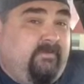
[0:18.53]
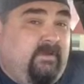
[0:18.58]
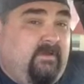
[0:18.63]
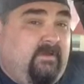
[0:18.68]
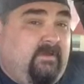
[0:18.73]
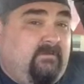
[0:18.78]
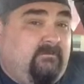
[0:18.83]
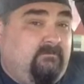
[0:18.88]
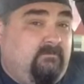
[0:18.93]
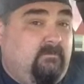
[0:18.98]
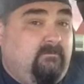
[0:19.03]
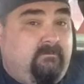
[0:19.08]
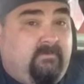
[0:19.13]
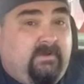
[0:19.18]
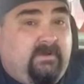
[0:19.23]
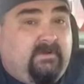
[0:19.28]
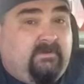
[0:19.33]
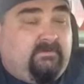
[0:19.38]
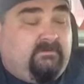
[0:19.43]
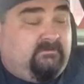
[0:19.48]
Yeah,
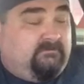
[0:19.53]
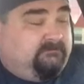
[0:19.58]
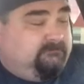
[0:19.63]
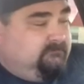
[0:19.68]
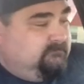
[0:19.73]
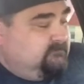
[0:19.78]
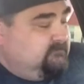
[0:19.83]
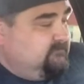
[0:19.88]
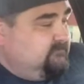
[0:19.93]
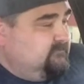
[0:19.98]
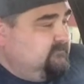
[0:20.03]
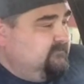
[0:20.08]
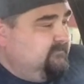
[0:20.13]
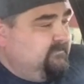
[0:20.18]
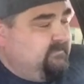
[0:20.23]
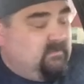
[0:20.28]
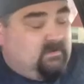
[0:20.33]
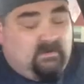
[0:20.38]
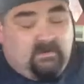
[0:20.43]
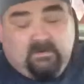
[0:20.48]
but
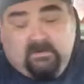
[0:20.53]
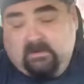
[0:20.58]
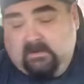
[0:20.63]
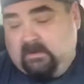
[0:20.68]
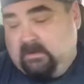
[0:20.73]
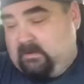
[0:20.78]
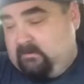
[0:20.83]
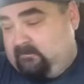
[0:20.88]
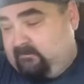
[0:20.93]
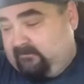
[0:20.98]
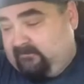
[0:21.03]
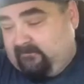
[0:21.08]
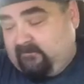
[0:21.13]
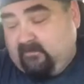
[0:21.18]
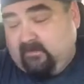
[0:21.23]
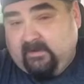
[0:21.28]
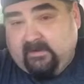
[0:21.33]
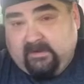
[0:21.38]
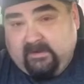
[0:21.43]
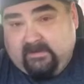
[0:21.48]

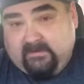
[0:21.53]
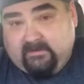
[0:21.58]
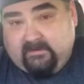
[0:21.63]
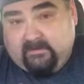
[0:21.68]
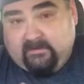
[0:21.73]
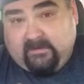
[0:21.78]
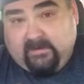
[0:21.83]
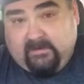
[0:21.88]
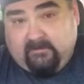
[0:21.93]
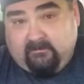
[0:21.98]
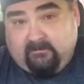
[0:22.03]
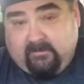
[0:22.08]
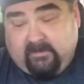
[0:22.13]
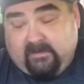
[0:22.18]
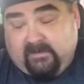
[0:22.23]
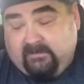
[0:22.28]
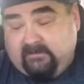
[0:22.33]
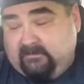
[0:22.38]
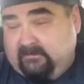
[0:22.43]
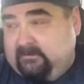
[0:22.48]
before I get into that
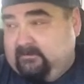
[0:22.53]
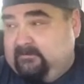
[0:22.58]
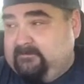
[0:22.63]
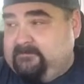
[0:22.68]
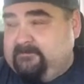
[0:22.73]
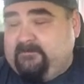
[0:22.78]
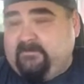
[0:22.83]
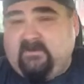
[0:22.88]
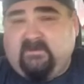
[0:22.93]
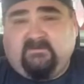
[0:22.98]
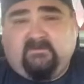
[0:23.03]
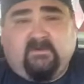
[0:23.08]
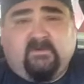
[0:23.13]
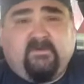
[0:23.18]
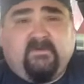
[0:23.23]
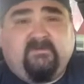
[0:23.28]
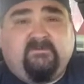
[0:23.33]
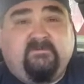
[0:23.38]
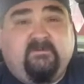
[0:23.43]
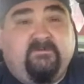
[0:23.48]
rant, let's talk
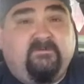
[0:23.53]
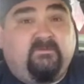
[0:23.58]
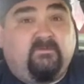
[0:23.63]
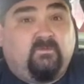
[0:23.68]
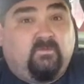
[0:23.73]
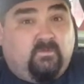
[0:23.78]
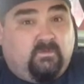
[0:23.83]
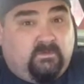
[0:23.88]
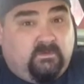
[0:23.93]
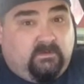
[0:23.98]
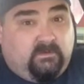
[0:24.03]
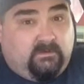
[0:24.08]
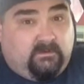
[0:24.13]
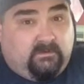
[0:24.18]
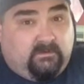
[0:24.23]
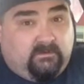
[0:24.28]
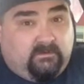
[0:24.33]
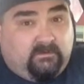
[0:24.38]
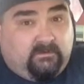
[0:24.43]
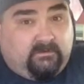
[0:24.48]
about something really
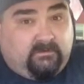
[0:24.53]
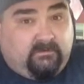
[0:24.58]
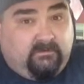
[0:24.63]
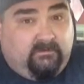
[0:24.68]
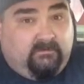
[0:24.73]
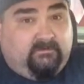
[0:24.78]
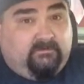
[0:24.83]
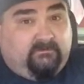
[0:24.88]
good.